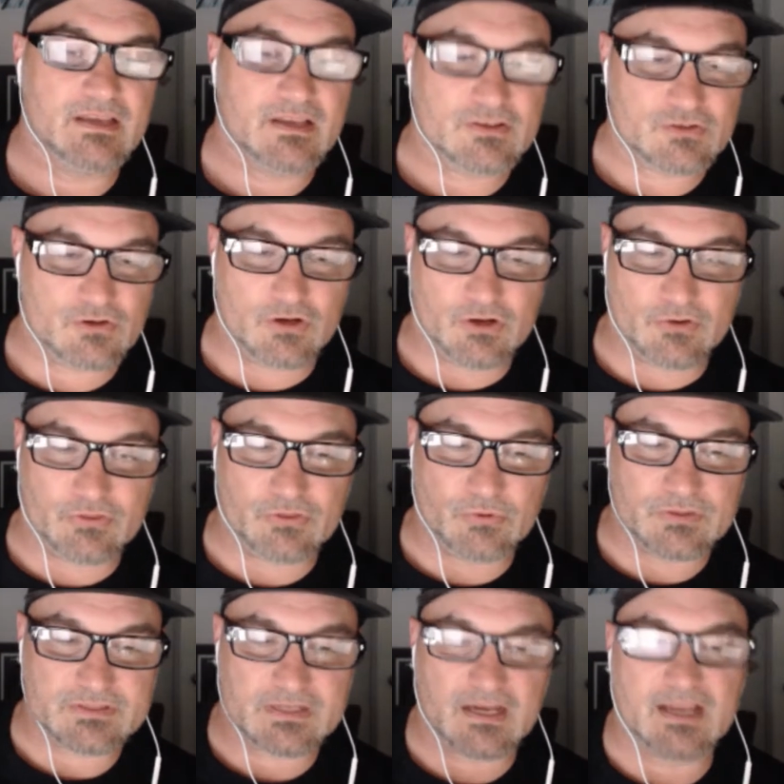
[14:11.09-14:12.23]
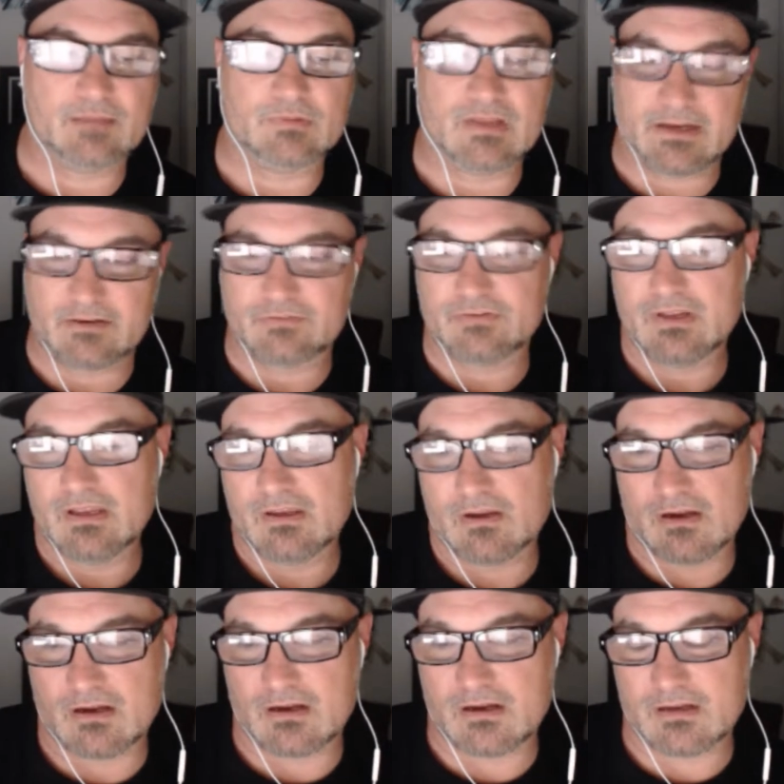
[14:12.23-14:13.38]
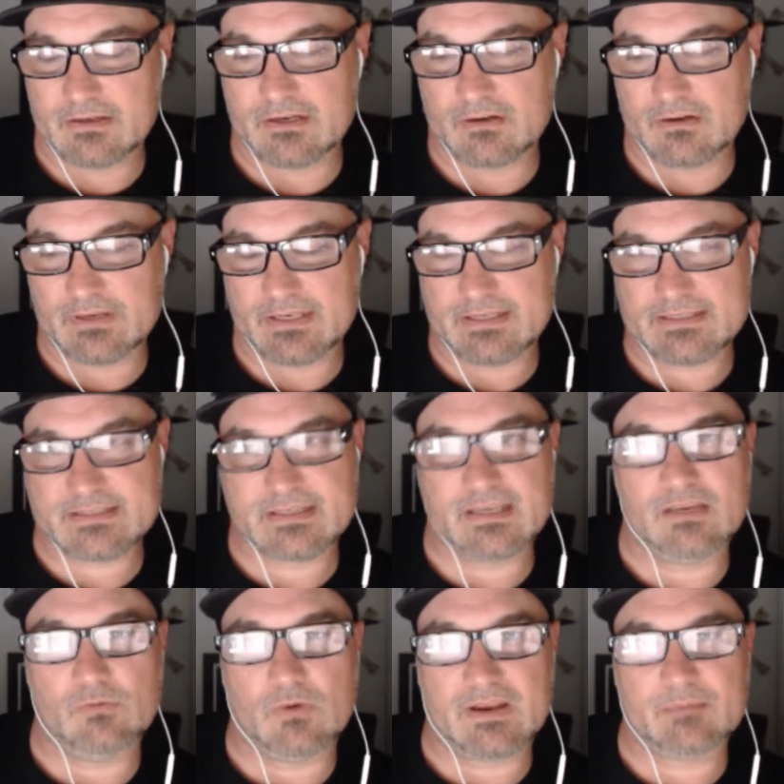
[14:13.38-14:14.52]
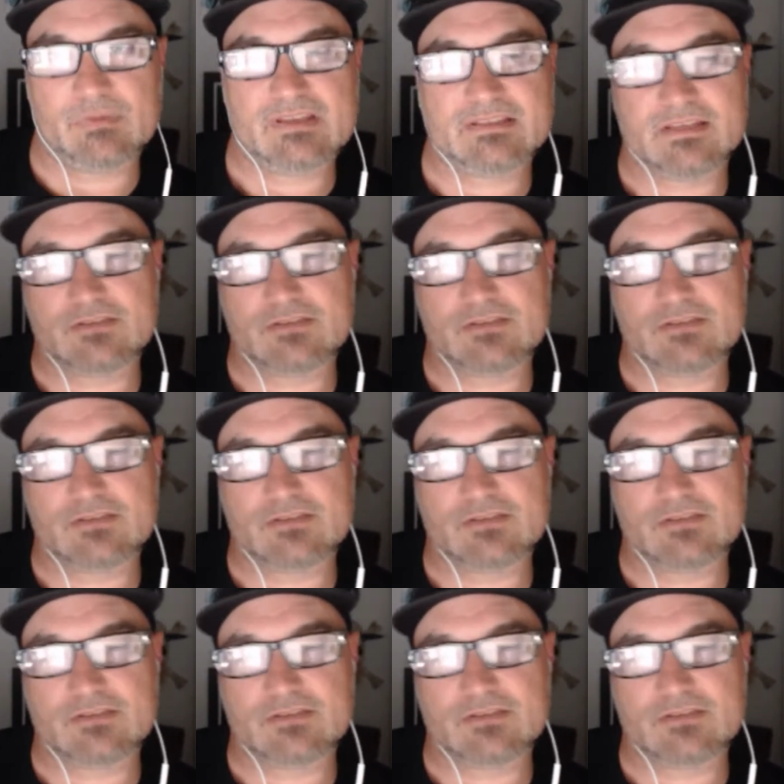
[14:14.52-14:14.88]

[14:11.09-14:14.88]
So you can go through a timeline of you know, and see what NPCs